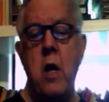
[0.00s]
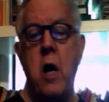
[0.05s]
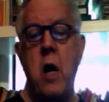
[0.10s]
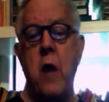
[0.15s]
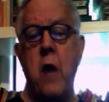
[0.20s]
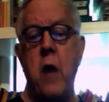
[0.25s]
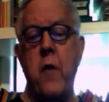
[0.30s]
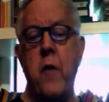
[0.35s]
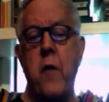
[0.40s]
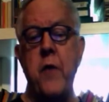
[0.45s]

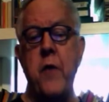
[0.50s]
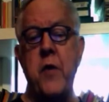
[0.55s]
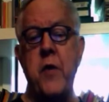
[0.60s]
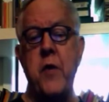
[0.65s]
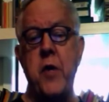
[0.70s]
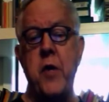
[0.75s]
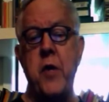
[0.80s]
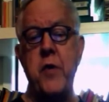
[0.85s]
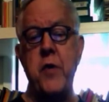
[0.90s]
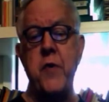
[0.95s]
under those
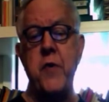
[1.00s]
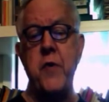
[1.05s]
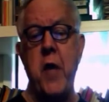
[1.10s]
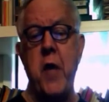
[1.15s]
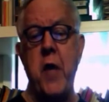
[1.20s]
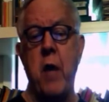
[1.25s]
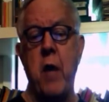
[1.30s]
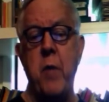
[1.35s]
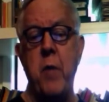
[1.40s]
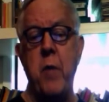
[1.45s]
conditions,
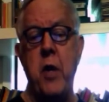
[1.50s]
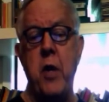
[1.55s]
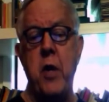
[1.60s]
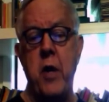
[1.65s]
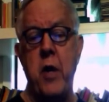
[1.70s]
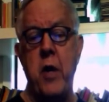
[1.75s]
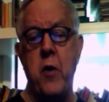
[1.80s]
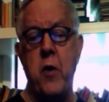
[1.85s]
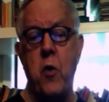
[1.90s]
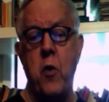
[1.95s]
Ganymede
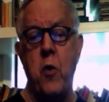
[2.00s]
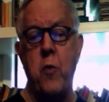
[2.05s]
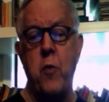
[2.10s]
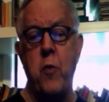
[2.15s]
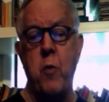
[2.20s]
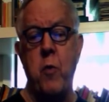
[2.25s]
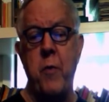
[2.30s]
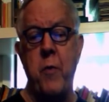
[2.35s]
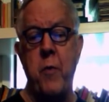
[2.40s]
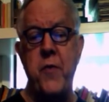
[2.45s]
and Earth
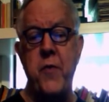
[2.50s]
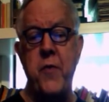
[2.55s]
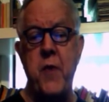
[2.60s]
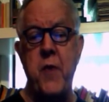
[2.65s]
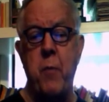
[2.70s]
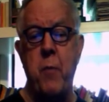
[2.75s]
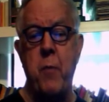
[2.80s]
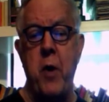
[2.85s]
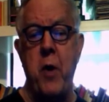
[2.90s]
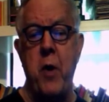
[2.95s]
would have been
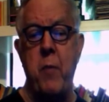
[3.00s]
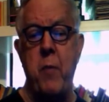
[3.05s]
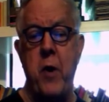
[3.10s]
separated